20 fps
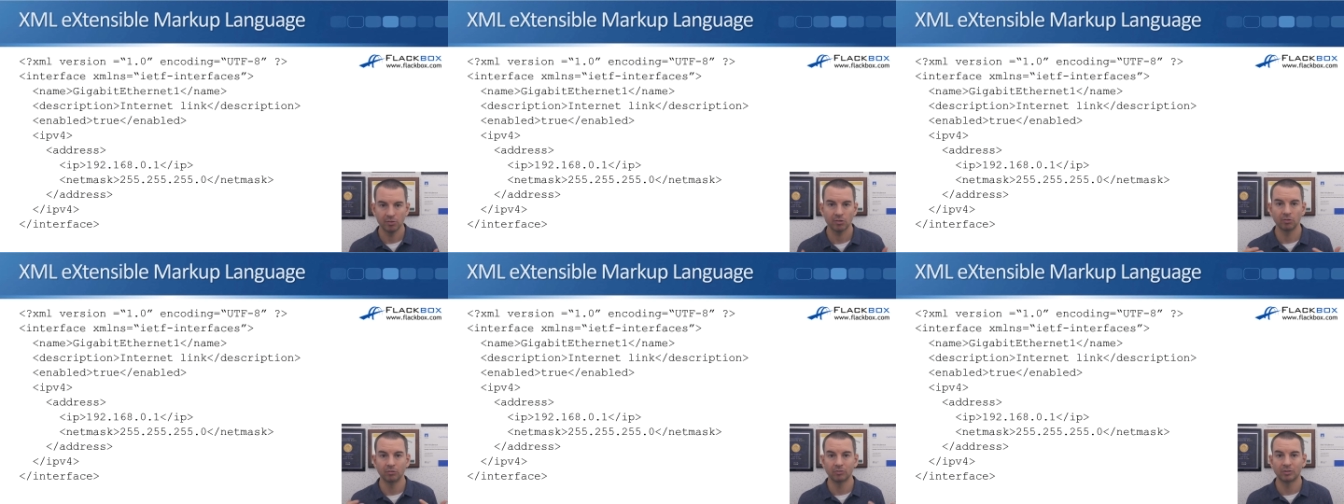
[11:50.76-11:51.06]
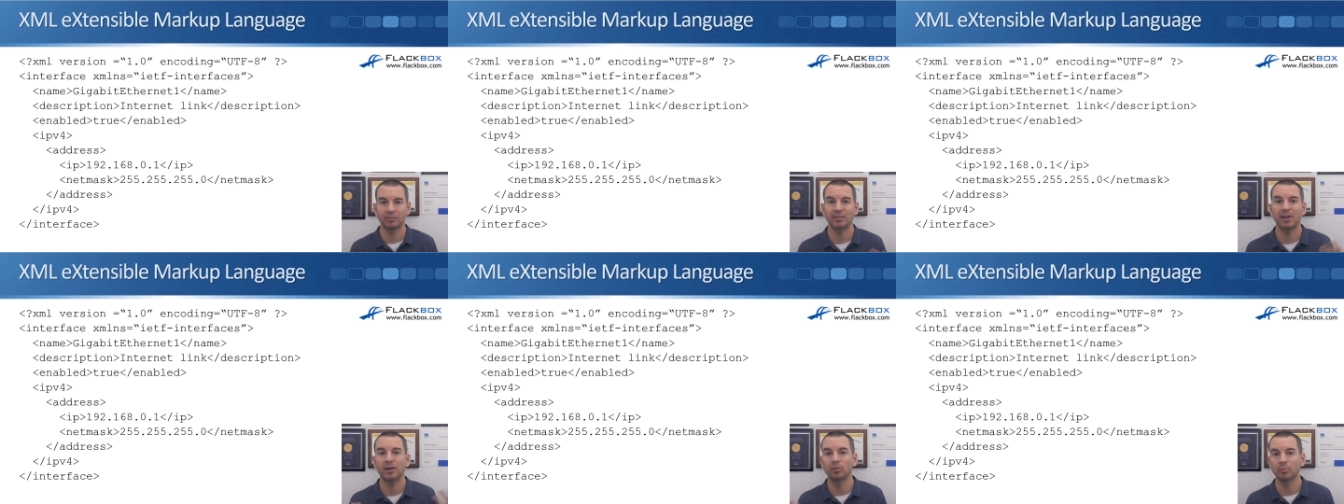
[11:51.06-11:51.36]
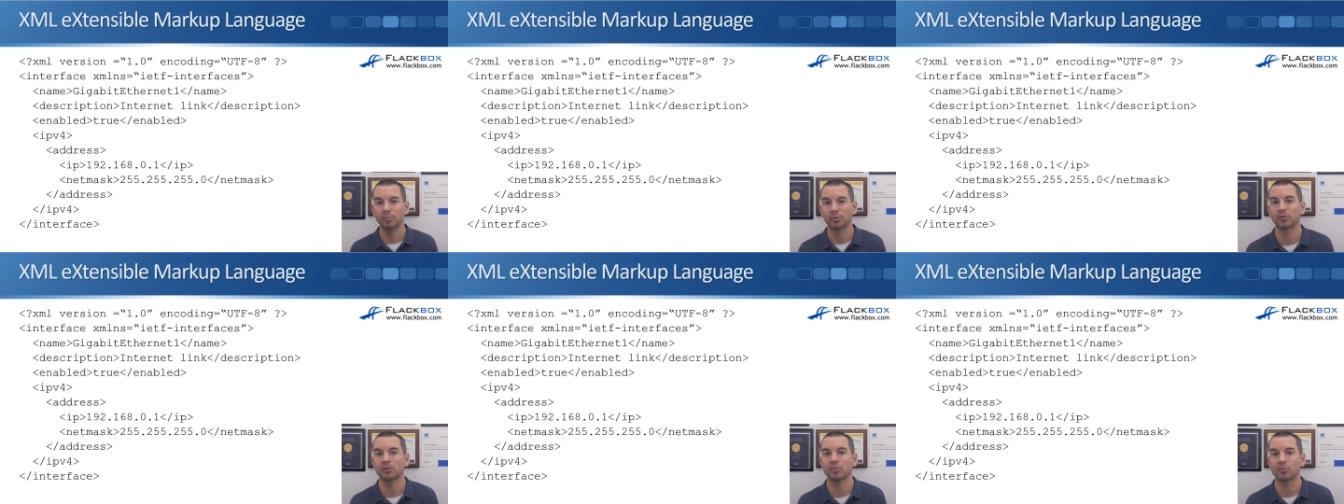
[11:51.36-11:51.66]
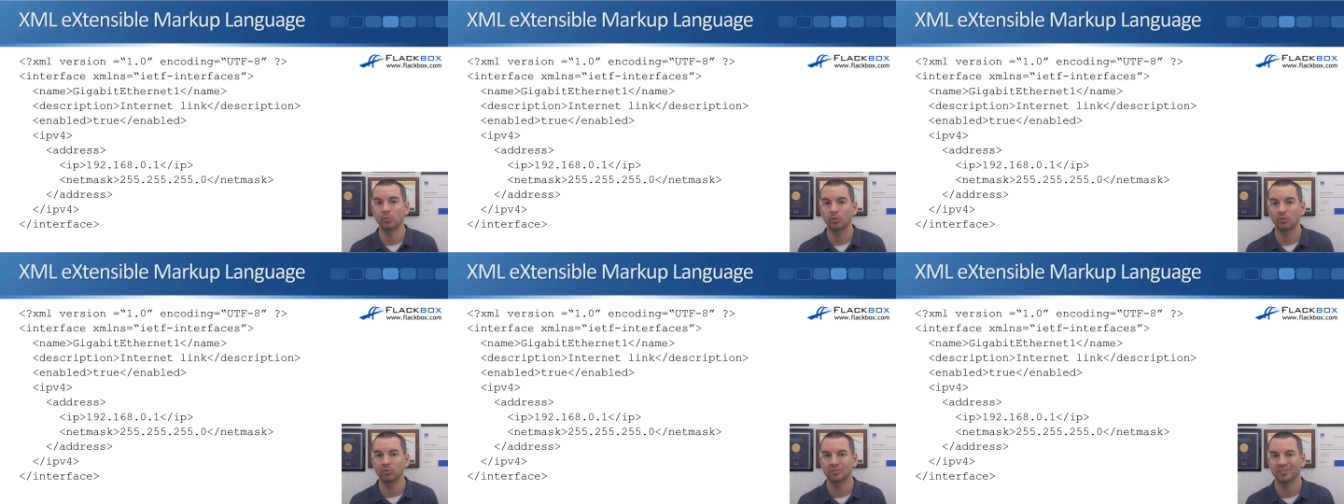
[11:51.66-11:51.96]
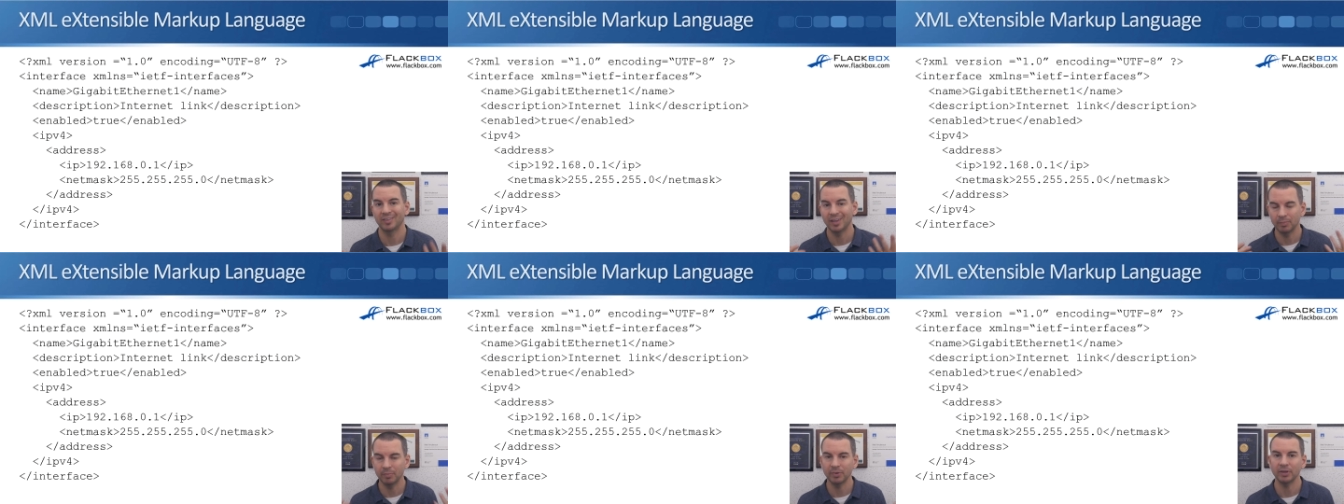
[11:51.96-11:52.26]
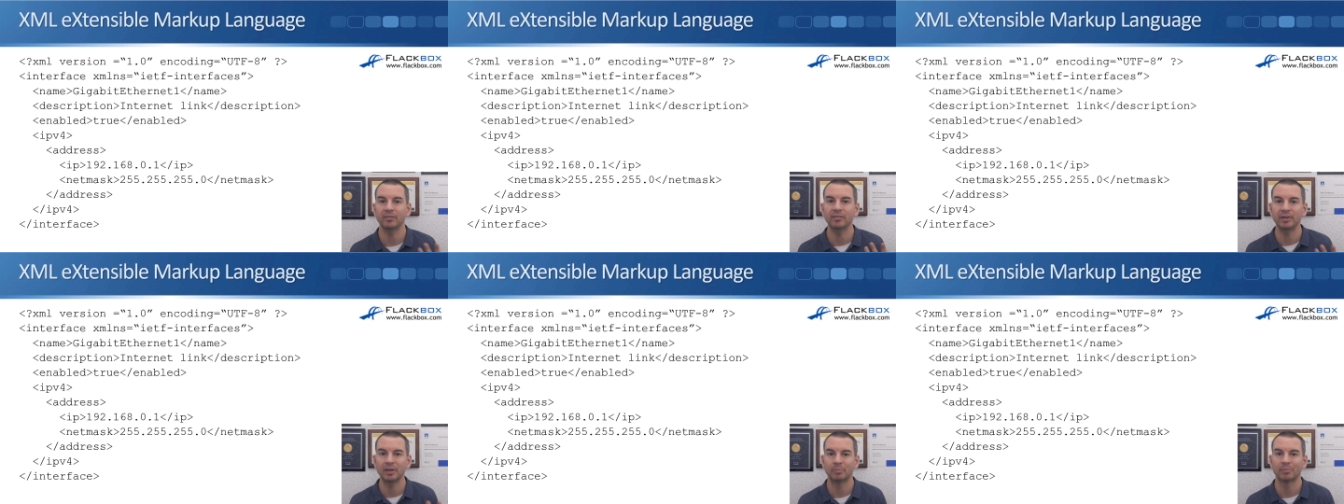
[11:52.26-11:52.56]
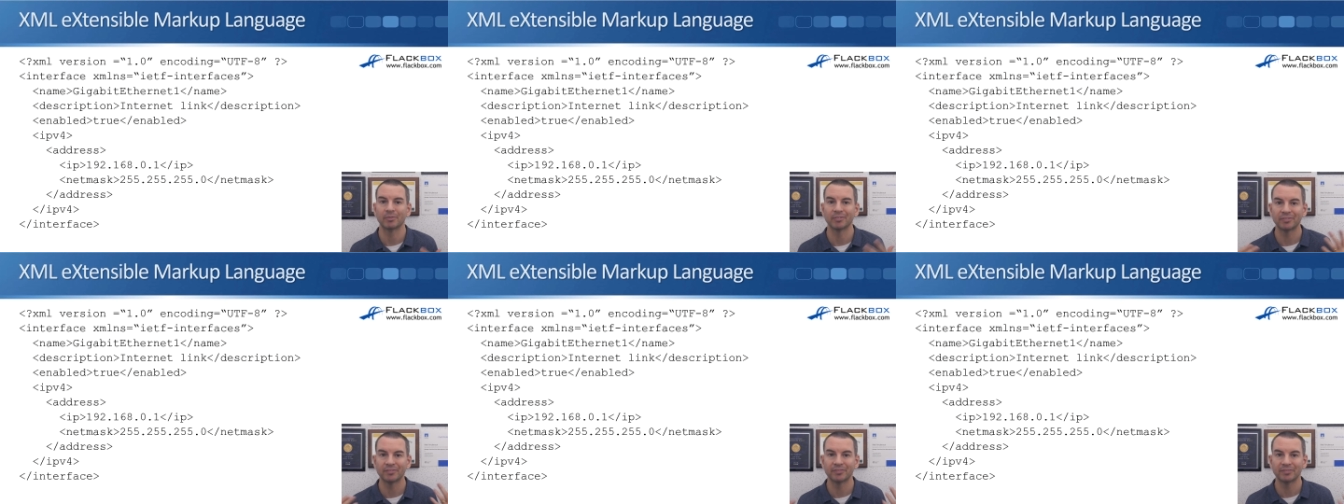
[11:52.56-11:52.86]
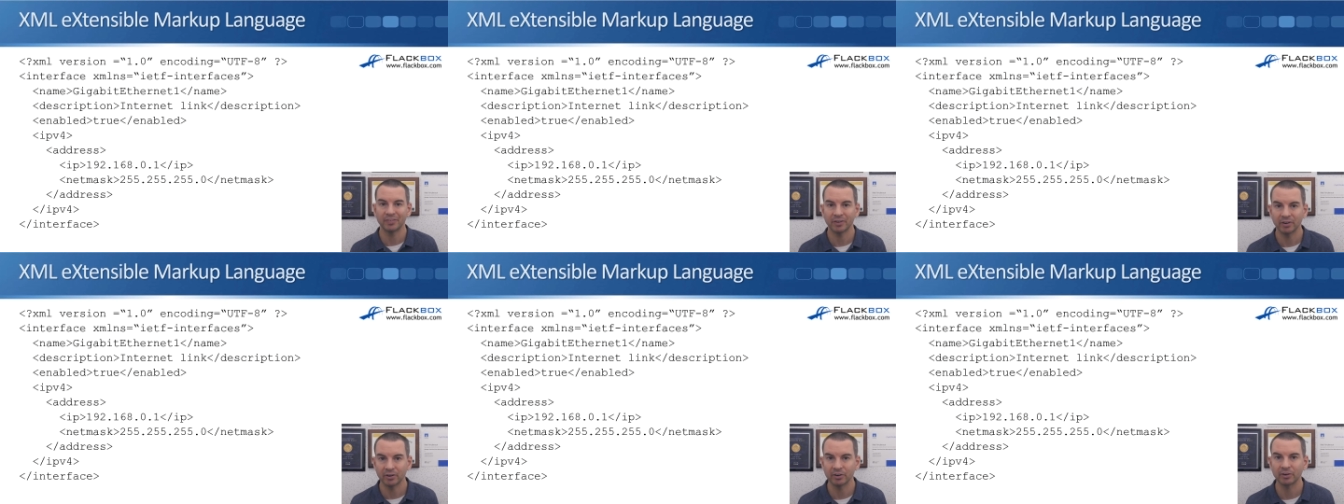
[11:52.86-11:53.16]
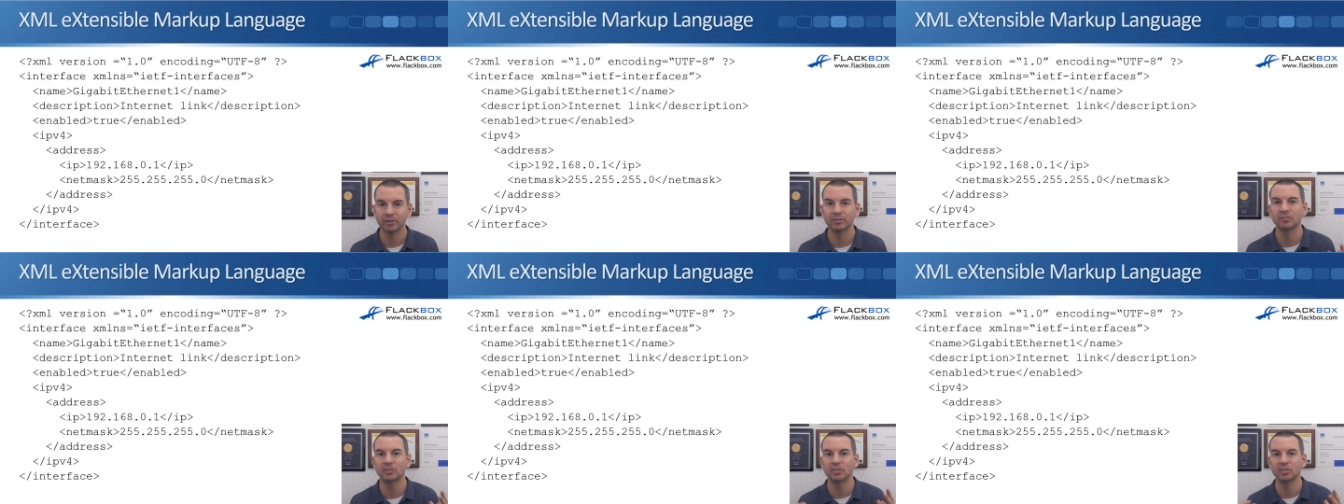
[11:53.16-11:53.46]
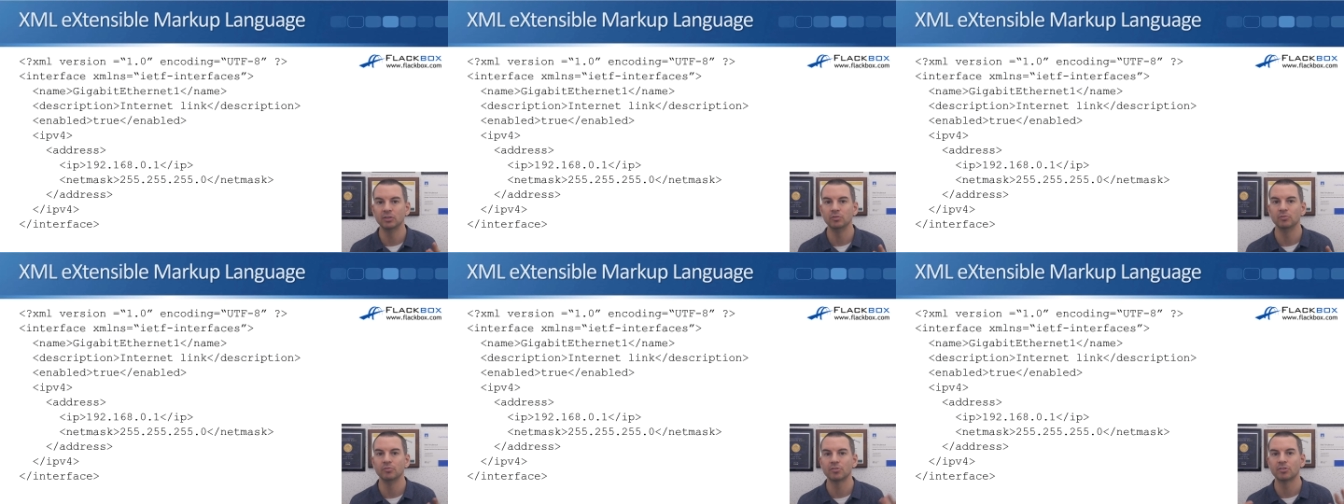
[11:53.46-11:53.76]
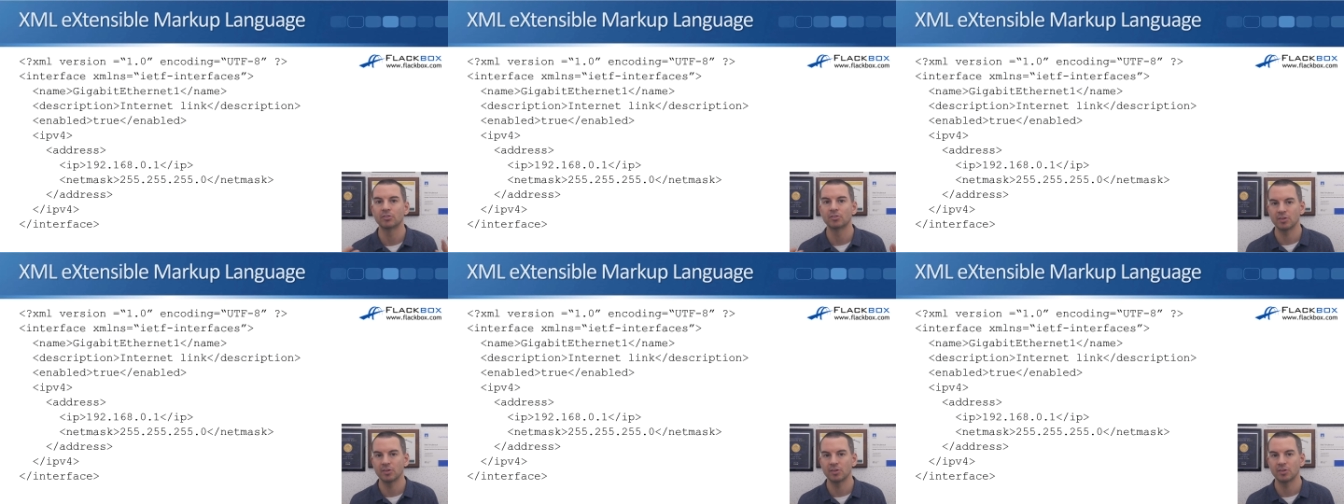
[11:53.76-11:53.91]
So developers will typically prefer to use